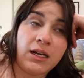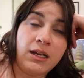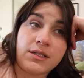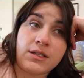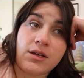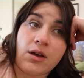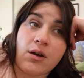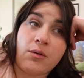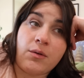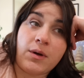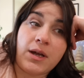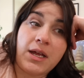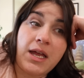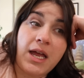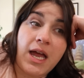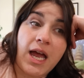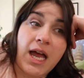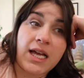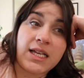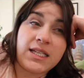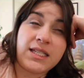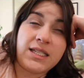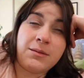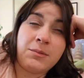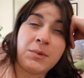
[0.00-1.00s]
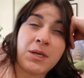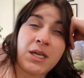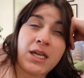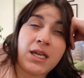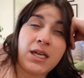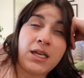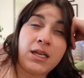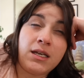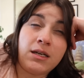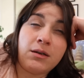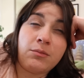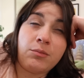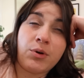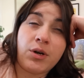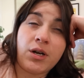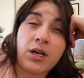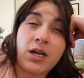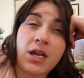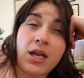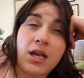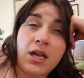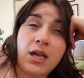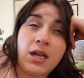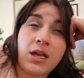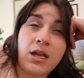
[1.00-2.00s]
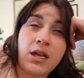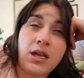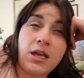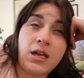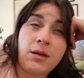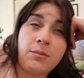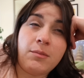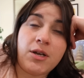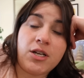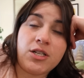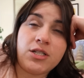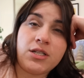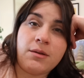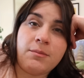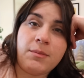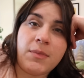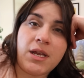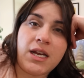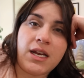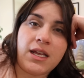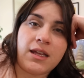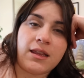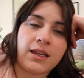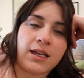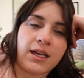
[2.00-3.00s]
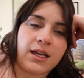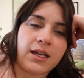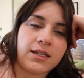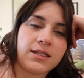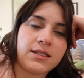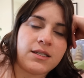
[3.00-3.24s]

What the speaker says: So it has to be eaten pretty much immediately.